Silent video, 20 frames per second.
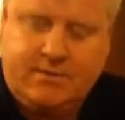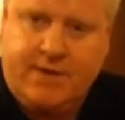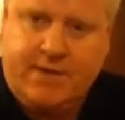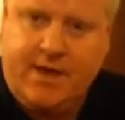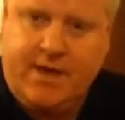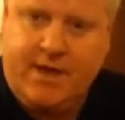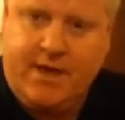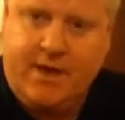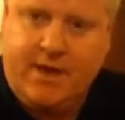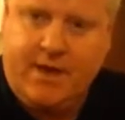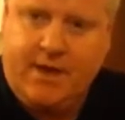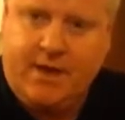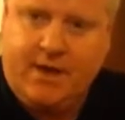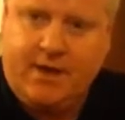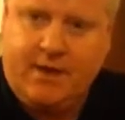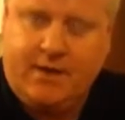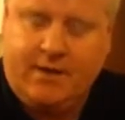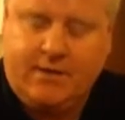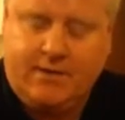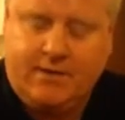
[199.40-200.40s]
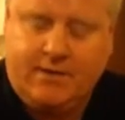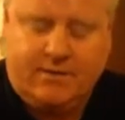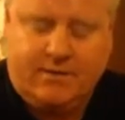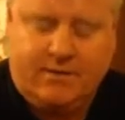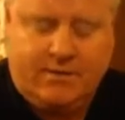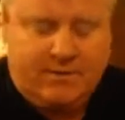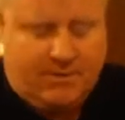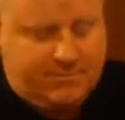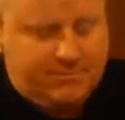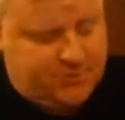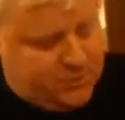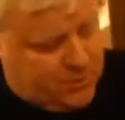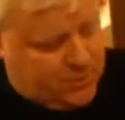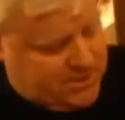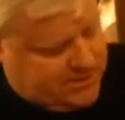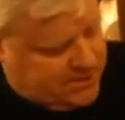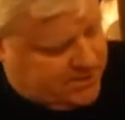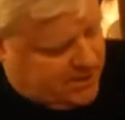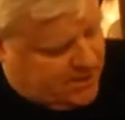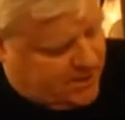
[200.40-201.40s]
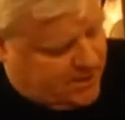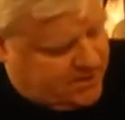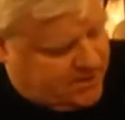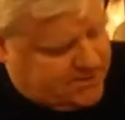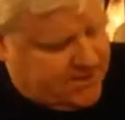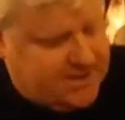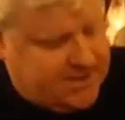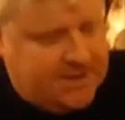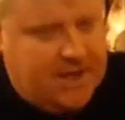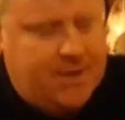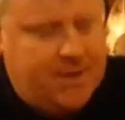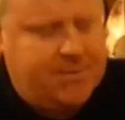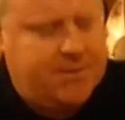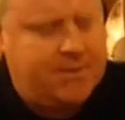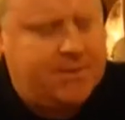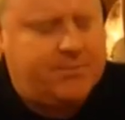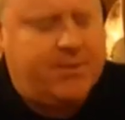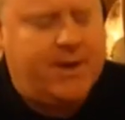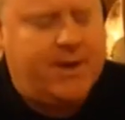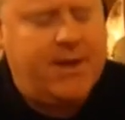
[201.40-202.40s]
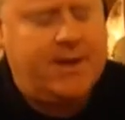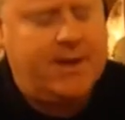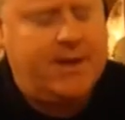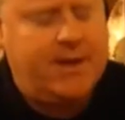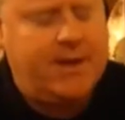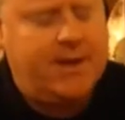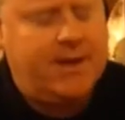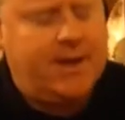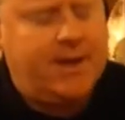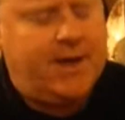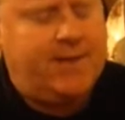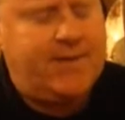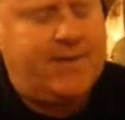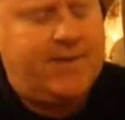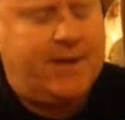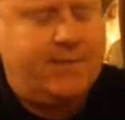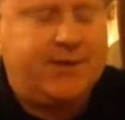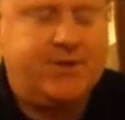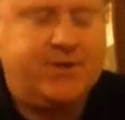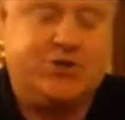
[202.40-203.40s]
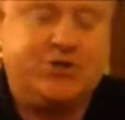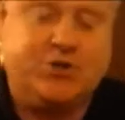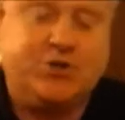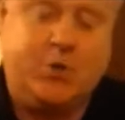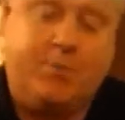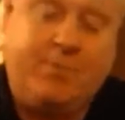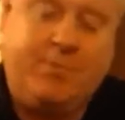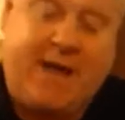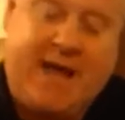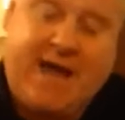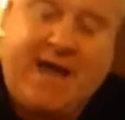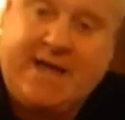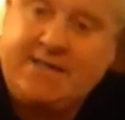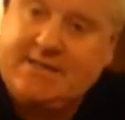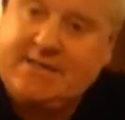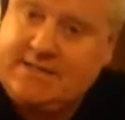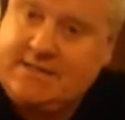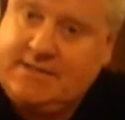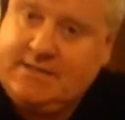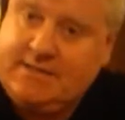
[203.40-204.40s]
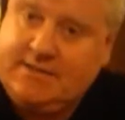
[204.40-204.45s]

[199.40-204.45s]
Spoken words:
There. I'm squeezing the cards in and keeping a break, and then I might just do a pass,